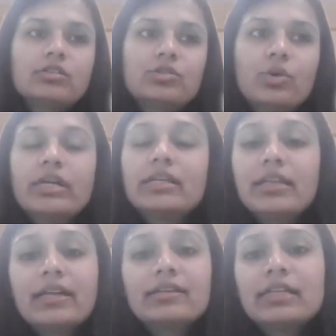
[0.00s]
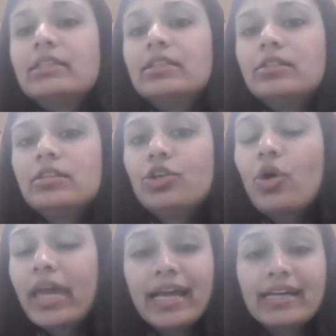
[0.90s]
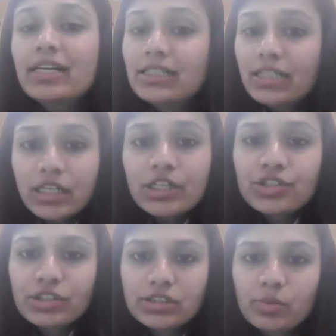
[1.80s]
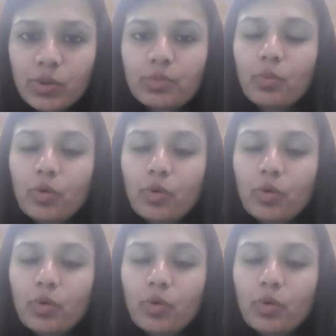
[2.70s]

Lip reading: Your cakes are delicious.